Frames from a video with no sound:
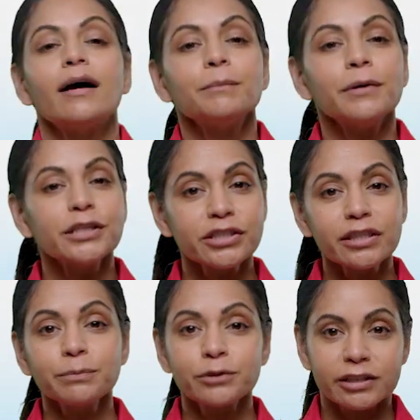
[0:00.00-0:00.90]

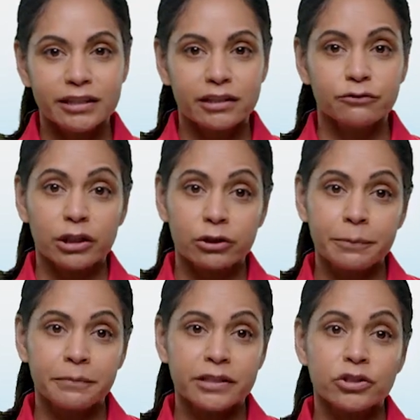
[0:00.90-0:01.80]
Personal protective
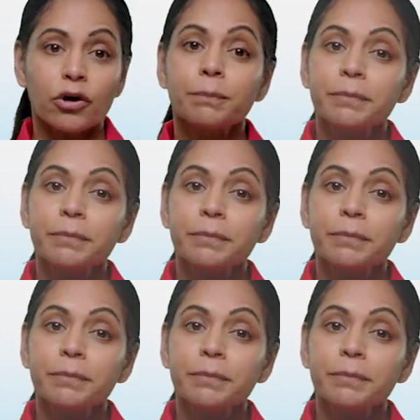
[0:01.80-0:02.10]
equipment, or